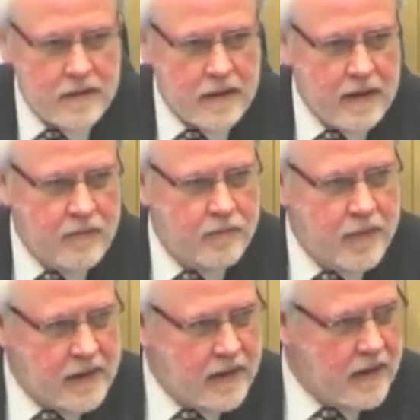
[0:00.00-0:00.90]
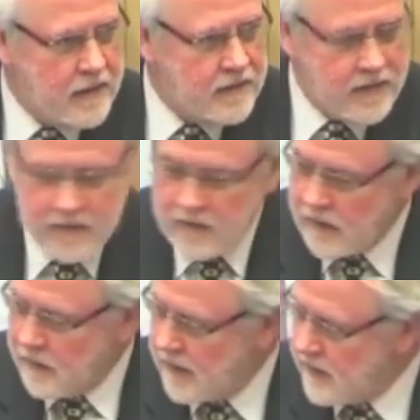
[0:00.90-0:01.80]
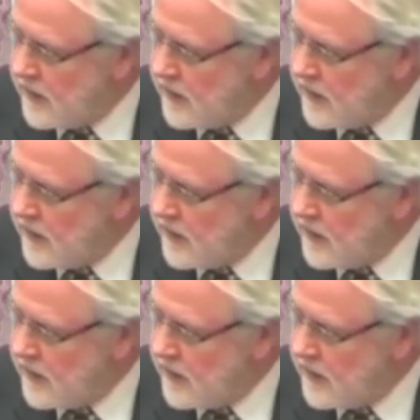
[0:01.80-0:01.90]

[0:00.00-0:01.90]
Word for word: give better answers to the question